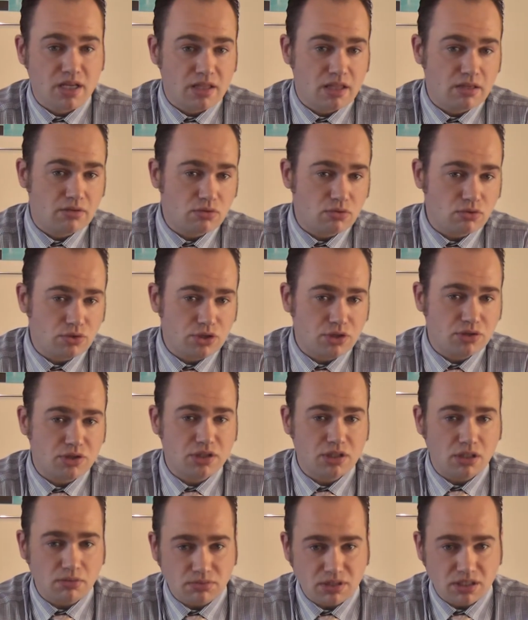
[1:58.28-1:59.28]
There are also
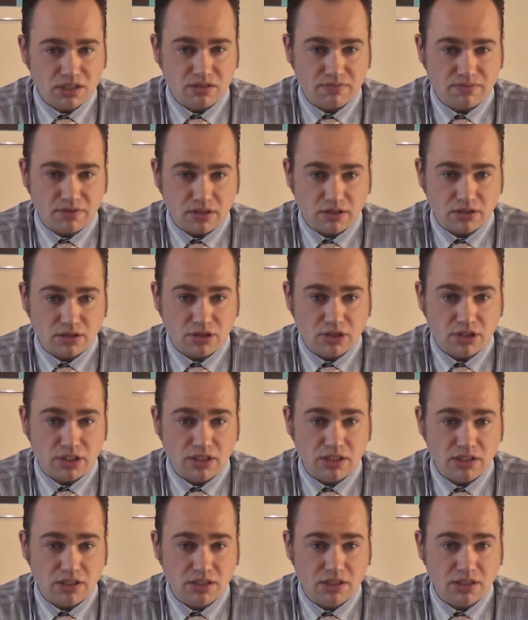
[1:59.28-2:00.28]
some
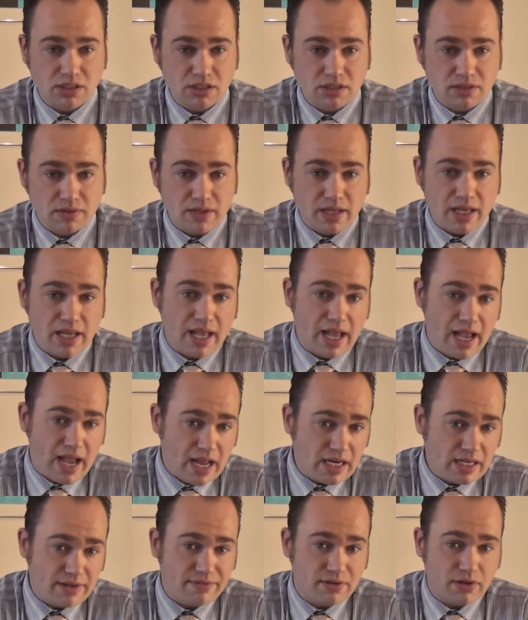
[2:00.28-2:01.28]
disadvantages.
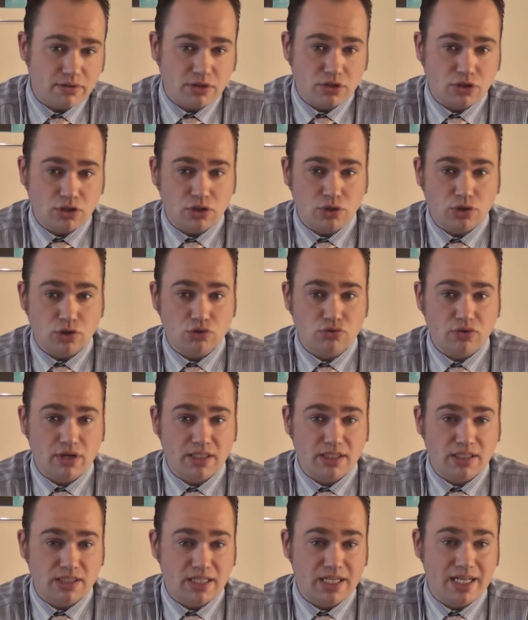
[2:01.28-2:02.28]
Any floating charge
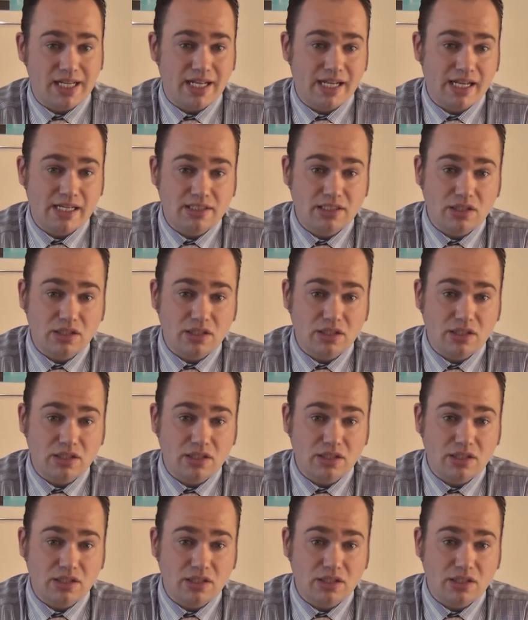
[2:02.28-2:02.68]
creditor has